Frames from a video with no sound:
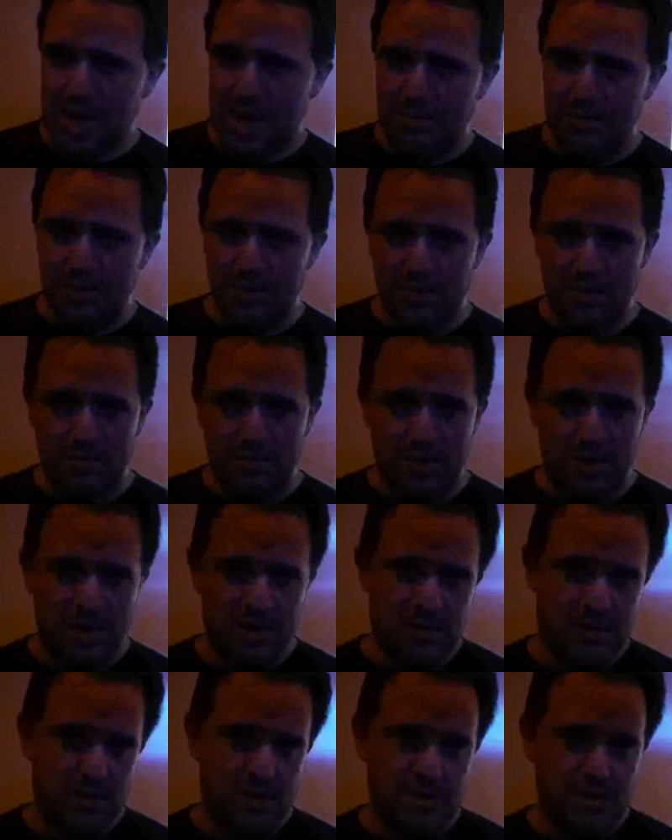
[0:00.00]
happy with my
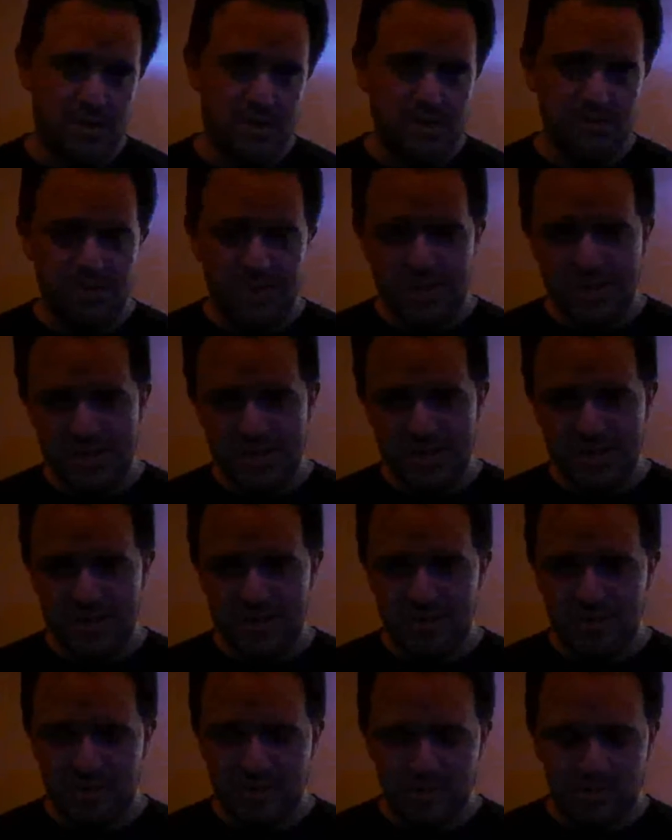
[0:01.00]
choices, but I
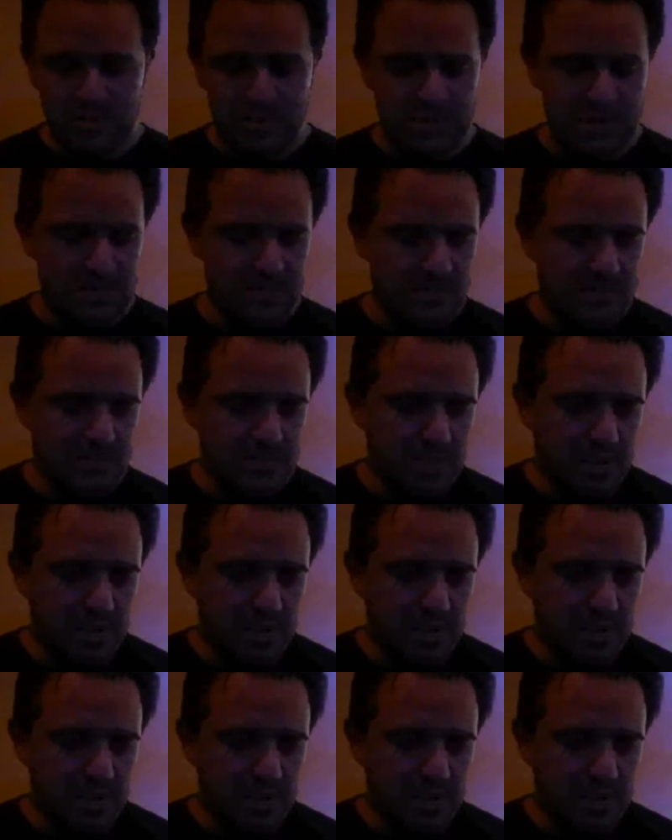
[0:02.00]
settled on one.